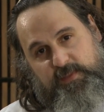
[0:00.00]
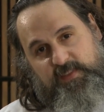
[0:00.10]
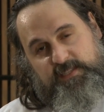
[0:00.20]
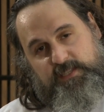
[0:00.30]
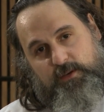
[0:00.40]

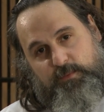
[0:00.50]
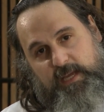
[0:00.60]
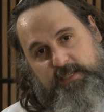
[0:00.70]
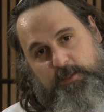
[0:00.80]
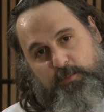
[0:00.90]
But this year
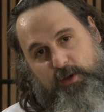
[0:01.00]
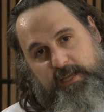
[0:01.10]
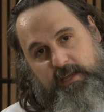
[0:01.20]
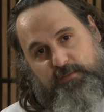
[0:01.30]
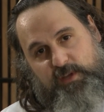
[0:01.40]
we had to
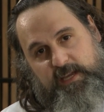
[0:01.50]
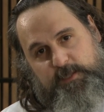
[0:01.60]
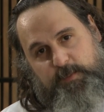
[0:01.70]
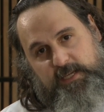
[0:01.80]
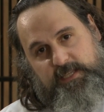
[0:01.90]
break every
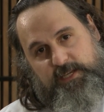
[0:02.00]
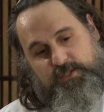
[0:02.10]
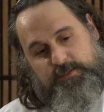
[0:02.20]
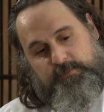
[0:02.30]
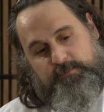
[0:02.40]

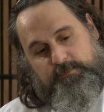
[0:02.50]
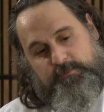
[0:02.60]
expectation.